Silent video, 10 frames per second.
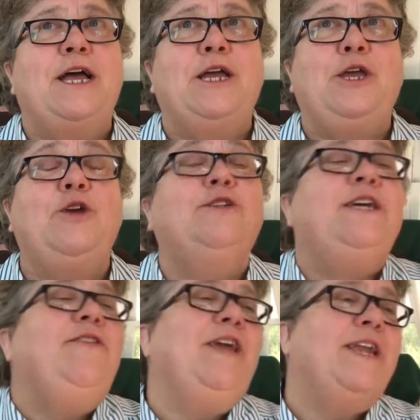
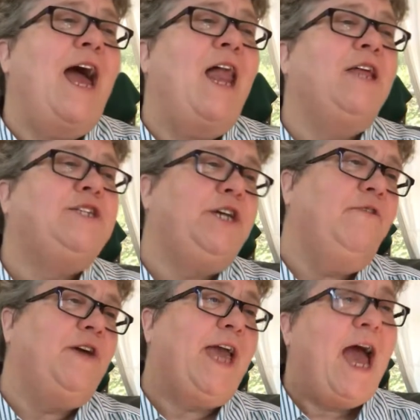Using the analogy of
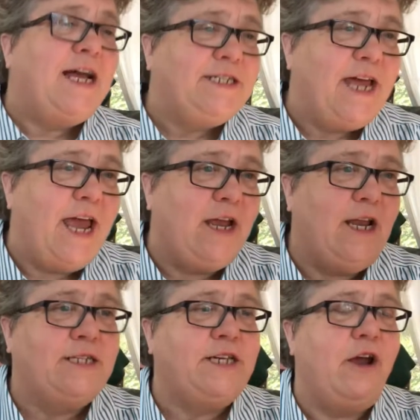a gas tank,
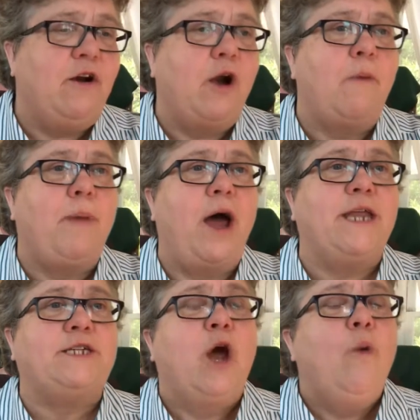let's say, or our bodies,